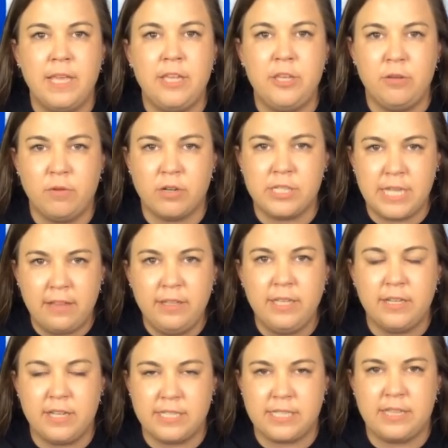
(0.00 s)
You are telling
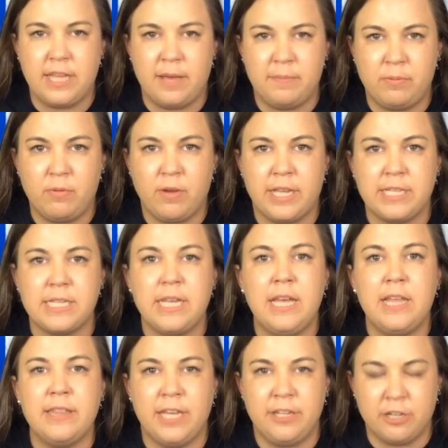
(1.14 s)
us at that point
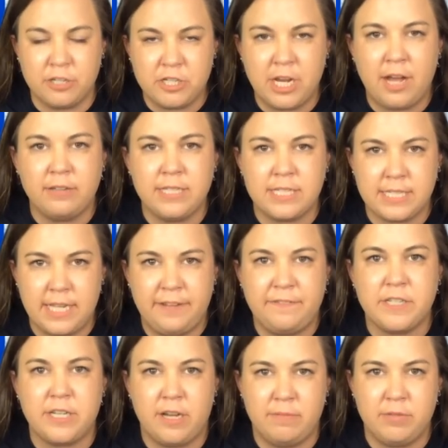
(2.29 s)
that your child is safe
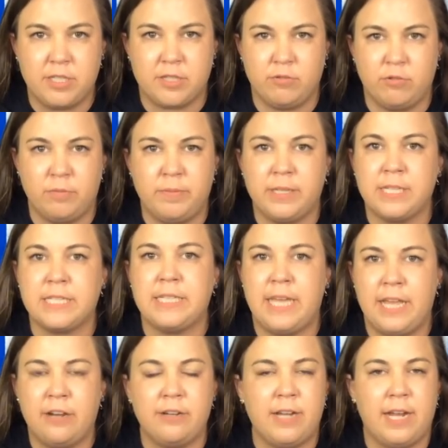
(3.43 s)
to come to school because
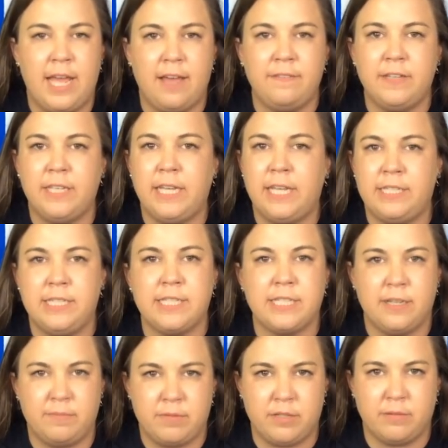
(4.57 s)
they are not having any
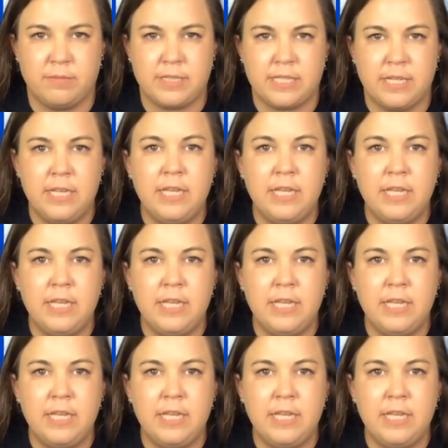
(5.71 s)
symptoms,